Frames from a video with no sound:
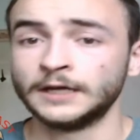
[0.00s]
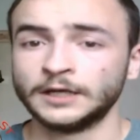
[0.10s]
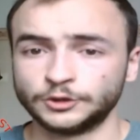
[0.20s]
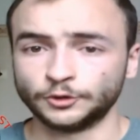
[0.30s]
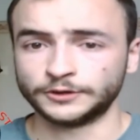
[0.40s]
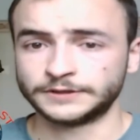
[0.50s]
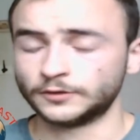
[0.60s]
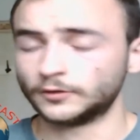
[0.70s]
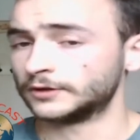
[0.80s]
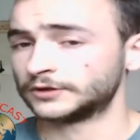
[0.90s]
door to
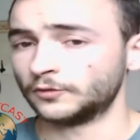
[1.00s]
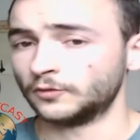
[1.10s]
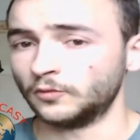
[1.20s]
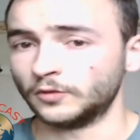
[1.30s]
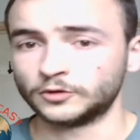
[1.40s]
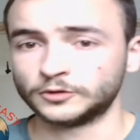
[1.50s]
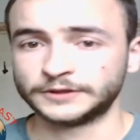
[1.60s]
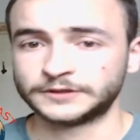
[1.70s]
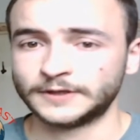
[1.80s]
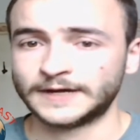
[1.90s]
door. So we're going
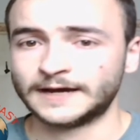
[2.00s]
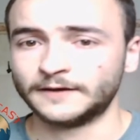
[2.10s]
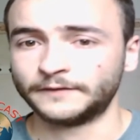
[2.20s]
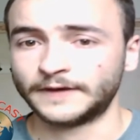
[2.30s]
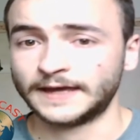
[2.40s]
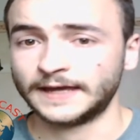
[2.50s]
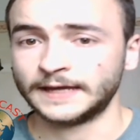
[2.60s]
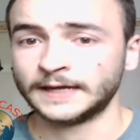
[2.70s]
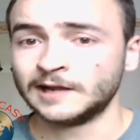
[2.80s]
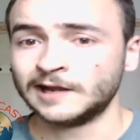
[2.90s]
to have
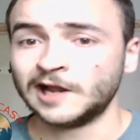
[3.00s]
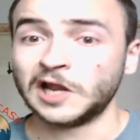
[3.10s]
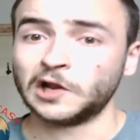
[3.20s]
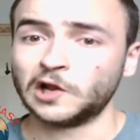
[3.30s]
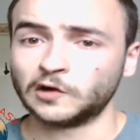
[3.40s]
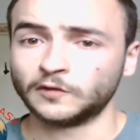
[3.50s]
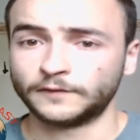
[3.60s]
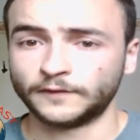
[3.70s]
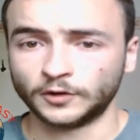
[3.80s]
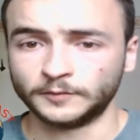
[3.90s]
a long
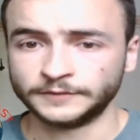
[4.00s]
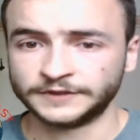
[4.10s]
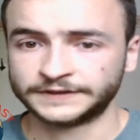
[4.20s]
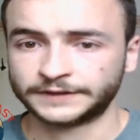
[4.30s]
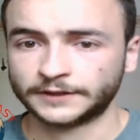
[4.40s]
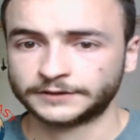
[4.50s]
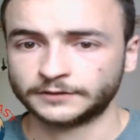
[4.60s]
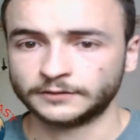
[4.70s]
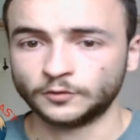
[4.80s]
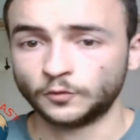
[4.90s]
form
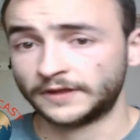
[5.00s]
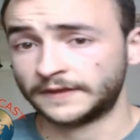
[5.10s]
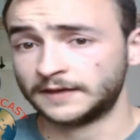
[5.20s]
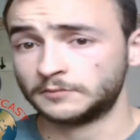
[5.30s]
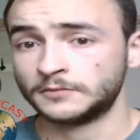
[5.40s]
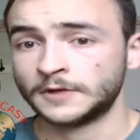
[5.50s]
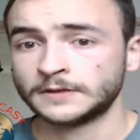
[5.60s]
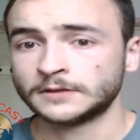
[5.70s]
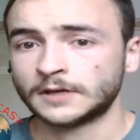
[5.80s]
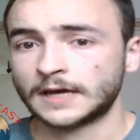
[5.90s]
discussion with him,
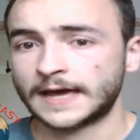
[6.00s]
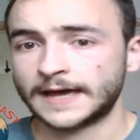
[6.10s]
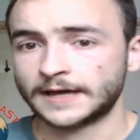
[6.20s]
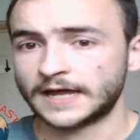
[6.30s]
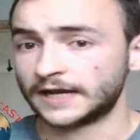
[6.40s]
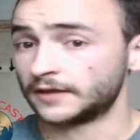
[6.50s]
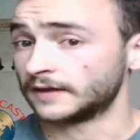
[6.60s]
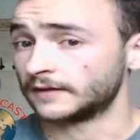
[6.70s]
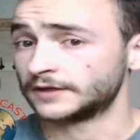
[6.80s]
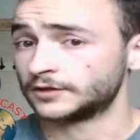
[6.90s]
and I
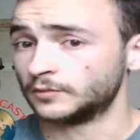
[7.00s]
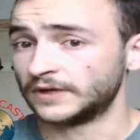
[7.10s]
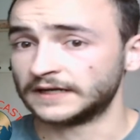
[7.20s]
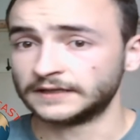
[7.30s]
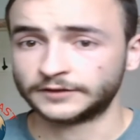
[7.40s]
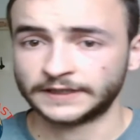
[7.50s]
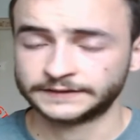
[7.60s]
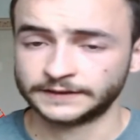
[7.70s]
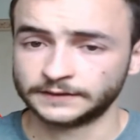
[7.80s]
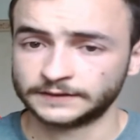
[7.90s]
think that should be an
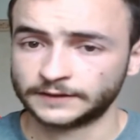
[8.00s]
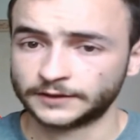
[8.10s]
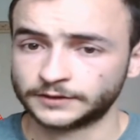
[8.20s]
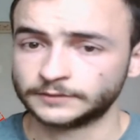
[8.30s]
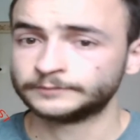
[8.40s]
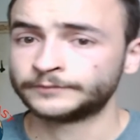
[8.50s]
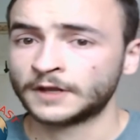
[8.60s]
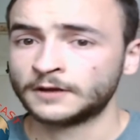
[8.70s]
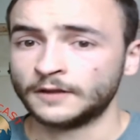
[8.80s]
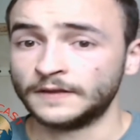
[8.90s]
interesting discussion.
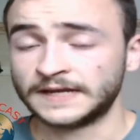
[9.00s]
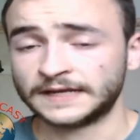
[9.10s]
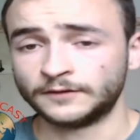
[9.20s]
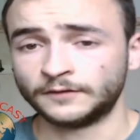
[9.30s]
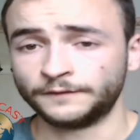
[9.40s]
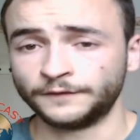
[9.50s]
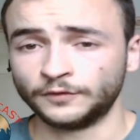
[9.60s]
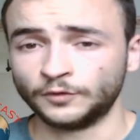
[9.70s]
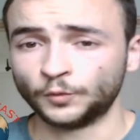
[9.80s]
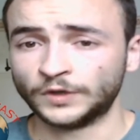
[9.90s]
The
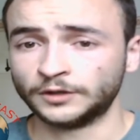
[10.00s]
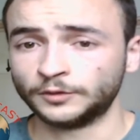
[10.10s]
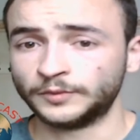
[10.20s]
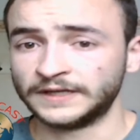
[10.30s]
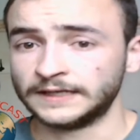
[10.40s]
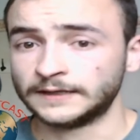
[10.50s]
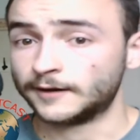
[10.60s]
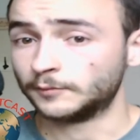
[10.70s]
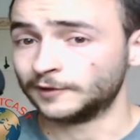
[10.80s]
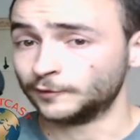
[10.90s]
interview will be
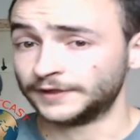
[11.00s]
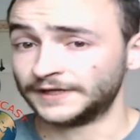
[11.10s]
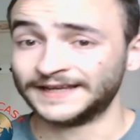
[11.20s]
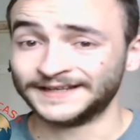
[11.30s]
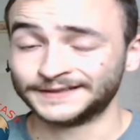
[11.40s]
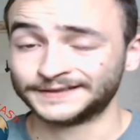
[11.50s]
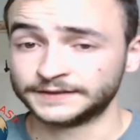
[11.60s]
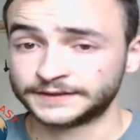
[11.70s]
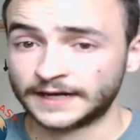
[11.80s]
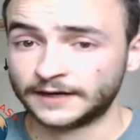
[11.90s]
uploaded in its
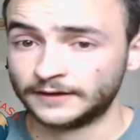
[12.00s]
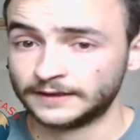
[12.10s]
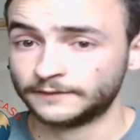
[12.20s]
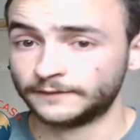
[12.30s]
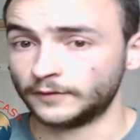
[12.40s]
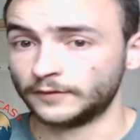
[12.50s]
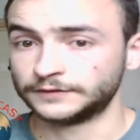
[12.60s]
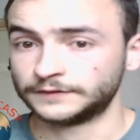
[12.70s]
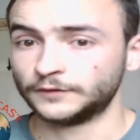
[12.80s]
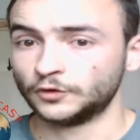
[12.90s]
entirety for
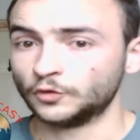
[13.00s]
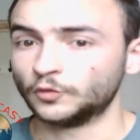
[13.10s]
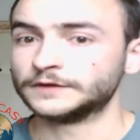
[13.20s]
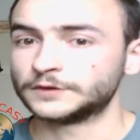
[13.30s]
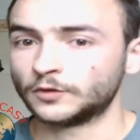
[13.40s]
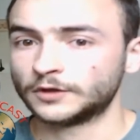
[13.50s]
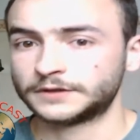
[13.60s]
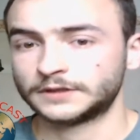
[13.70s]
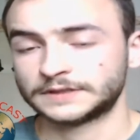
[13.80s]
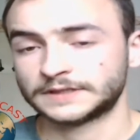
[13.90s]
those of you who want to watch
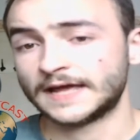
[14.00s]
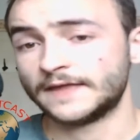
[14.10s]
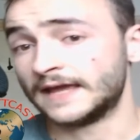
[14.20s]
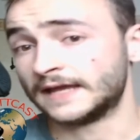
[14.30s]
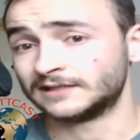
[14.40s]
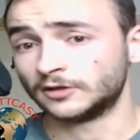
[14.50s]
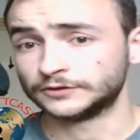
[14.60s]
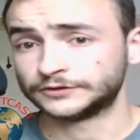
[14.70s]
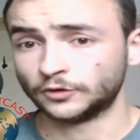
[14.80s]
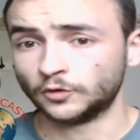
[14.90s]
it, and then I'll
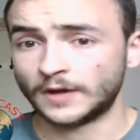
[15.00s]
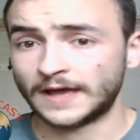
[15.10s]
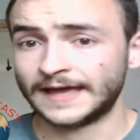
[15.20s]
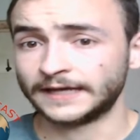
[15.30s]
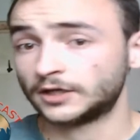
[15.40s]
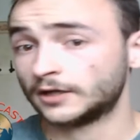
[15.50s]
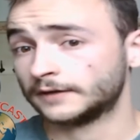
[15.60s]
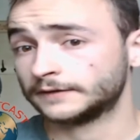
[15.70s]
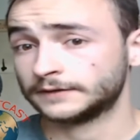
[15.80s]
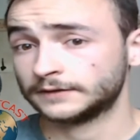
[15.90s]
also
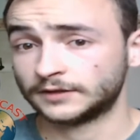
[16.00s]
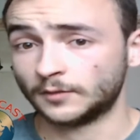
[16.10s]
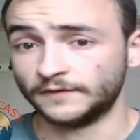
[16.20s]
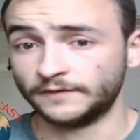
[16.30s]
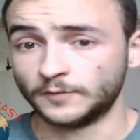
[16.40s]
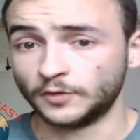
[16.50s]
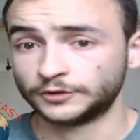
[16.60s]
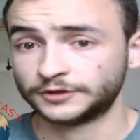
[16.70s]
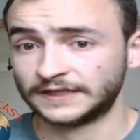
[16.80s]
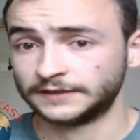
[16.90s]
cut some of the
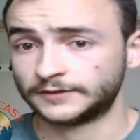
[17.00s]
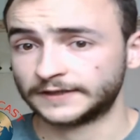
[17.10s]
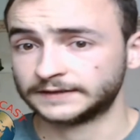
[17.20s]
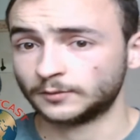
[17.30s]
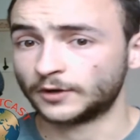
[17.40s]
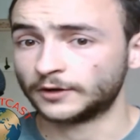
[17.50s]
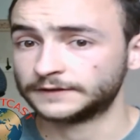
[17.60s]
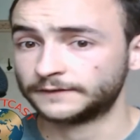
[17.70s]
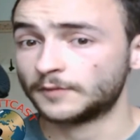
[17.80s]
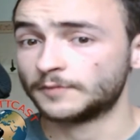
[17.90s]
most interesting parts
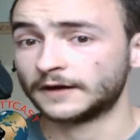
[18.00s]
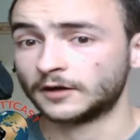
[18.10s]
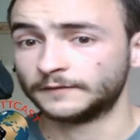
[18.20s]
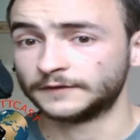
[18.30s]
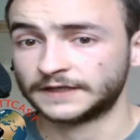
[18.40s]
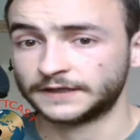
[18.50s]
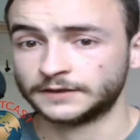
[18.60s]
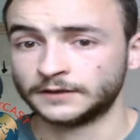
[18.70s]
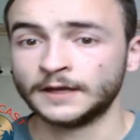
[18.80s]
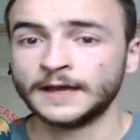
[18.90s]
from that
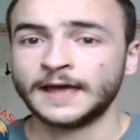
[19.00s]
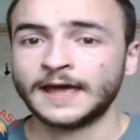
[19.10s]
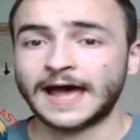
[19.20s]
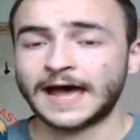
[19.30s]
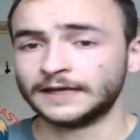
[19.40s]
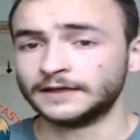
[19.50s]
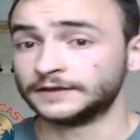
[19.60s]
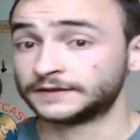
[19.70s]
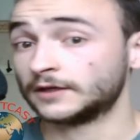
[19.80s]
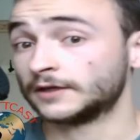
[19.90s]
conversation and
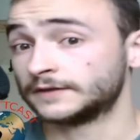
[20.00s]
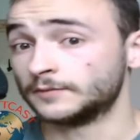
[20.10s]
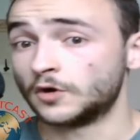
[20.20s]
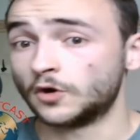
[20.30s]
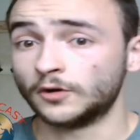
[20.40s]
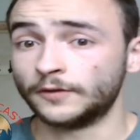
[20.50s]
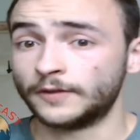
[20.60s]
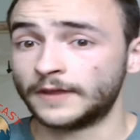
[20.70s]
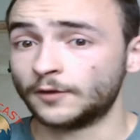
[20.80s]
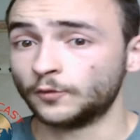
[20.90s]
discuss them on
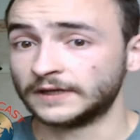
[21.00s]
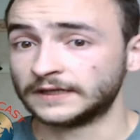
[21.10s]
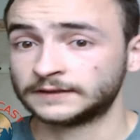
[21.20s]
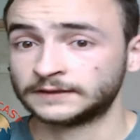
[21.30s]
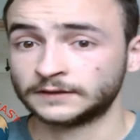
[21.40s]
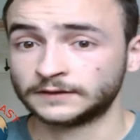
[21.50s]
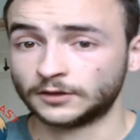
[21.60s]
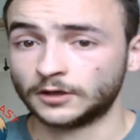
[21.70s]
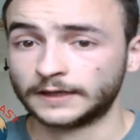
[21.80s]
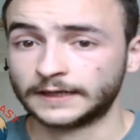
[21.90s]
that week's
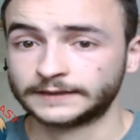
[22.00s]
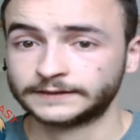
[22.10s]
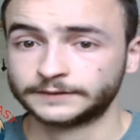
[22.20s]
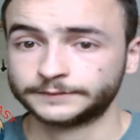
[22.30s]
ScottCast.